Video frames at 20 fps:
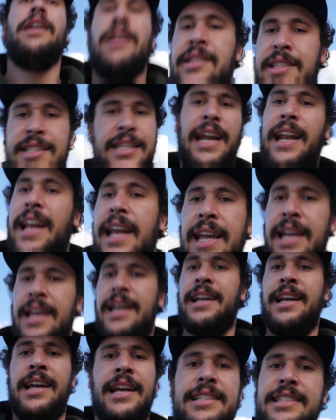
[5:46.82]
Steady,
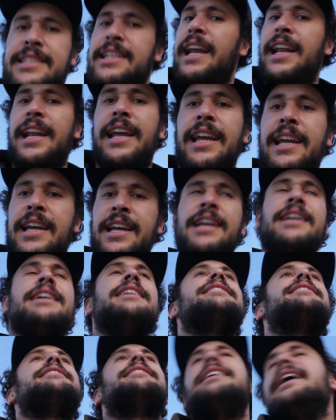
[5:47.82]
steady,
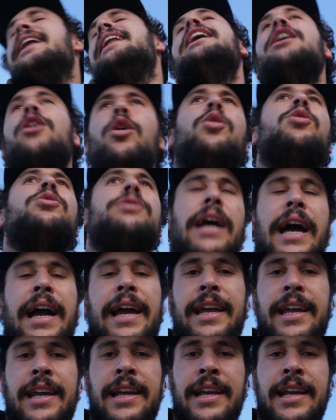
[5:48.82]
steady all day.